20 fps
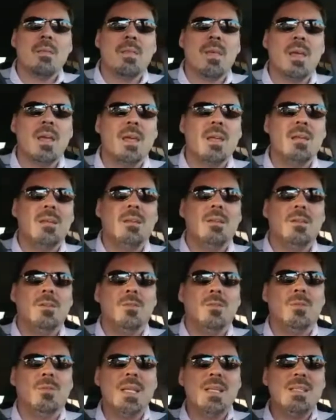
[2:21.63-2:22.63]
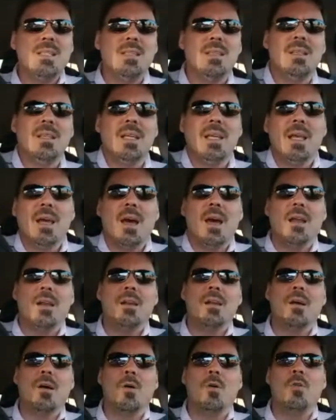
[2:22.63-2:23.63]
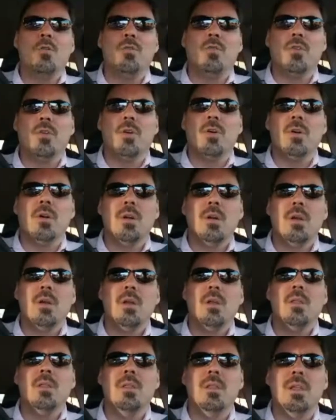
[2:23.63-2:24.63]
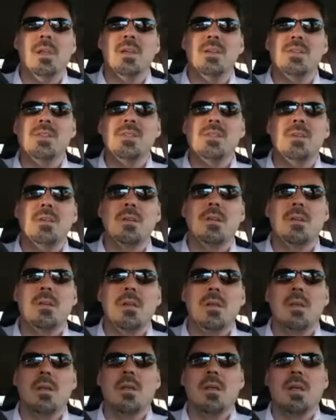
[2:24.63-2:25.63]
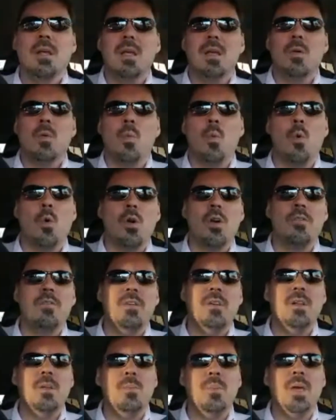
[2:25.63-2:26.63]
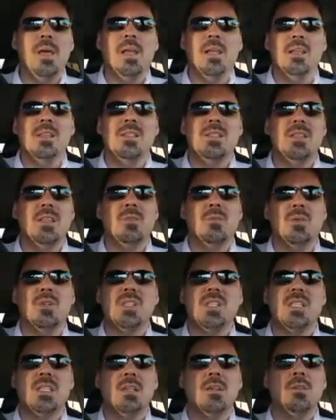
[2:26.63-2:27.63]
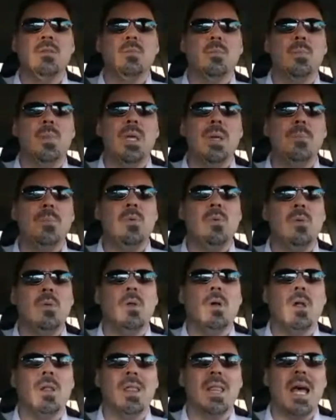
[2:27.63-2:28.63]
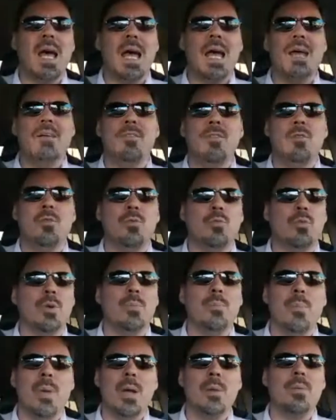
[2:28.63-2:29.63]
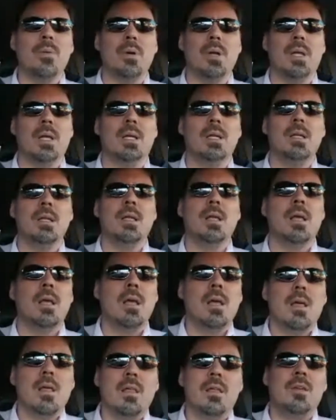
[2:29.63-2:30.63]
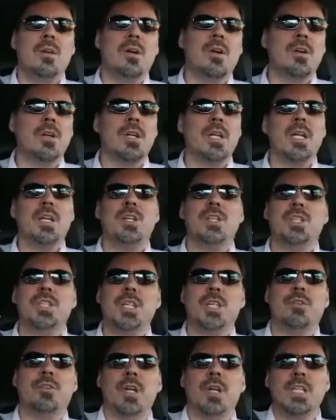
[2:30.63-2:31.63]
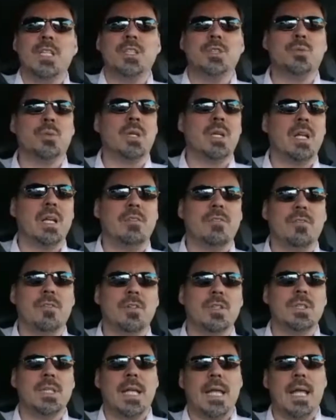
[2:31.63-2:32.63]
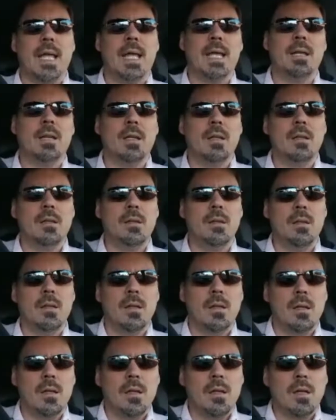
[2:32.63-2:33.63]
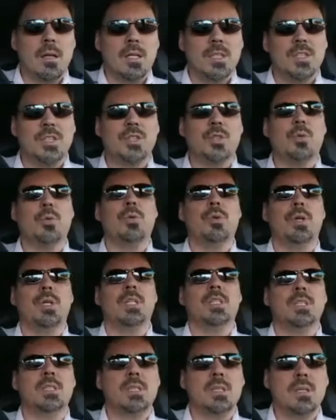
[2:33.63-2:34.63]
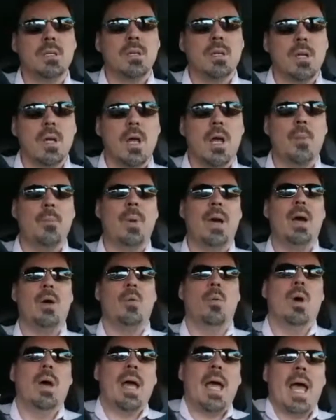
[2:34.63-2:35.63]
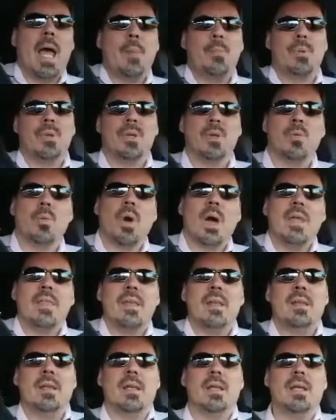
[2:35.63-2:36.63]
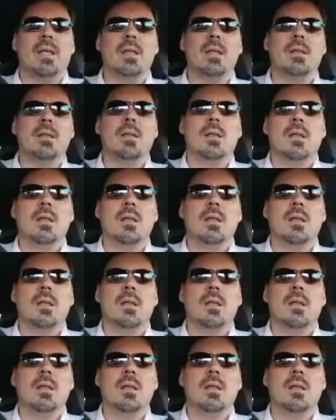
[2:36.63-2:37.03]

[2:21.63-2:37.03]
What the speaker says: they had recently gotten over this War of Independence. There were still people alive who remembered it. Younger generations were getting firsthand stories about what happened and why they did it.